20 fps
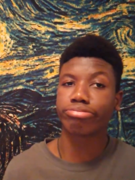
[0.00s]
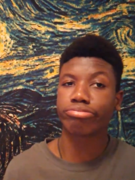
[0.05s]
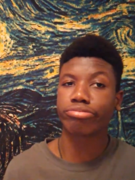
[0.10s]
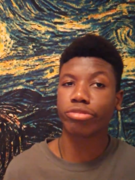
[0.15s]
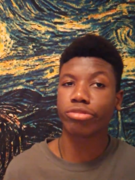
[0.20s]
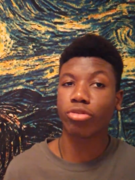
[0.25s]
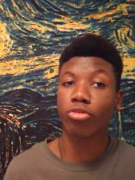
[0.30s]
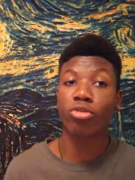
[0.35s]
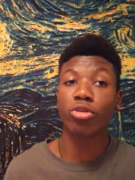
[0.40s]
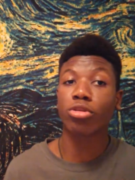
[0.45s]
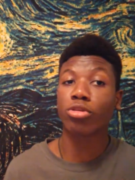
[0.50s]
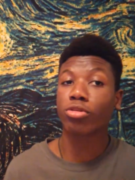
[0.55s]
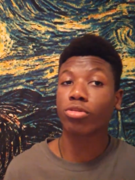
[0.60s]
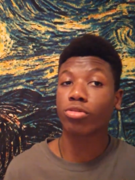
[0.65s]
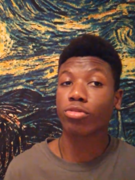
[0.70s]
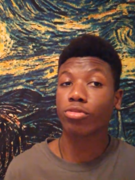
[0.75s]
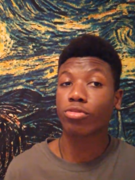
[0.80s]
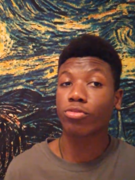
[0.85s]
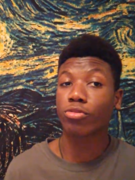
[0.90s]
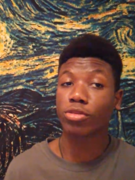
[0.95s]
to work
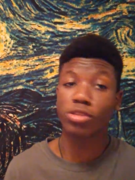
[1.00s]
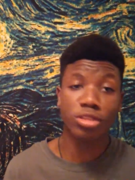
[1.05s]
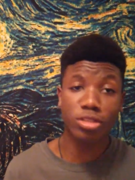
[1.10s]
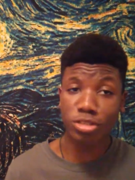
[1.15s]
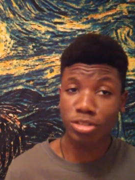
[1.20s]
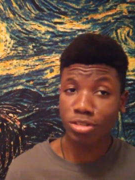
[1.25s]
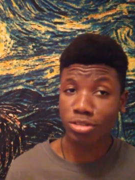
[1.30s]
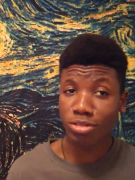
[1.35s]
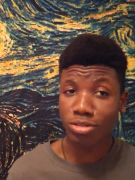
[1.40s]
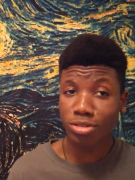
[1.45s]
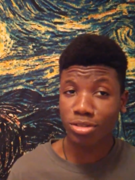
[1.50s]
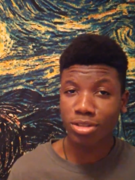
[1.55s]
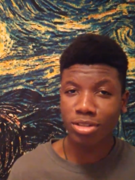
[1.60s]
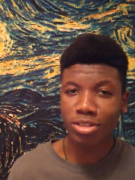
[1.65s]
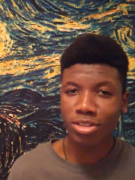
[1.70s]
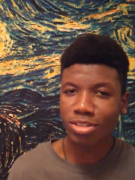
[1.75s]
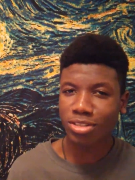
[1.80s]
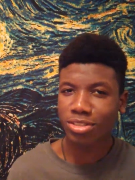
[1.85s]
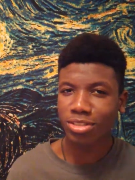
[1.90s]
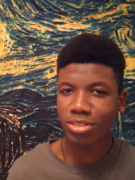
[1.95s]
with each other, I
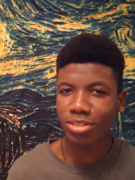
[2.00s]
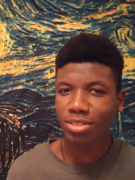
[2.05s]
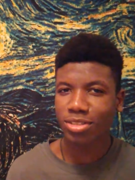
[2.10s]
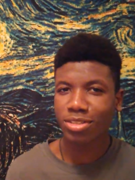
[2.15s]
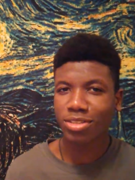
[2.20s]
guess.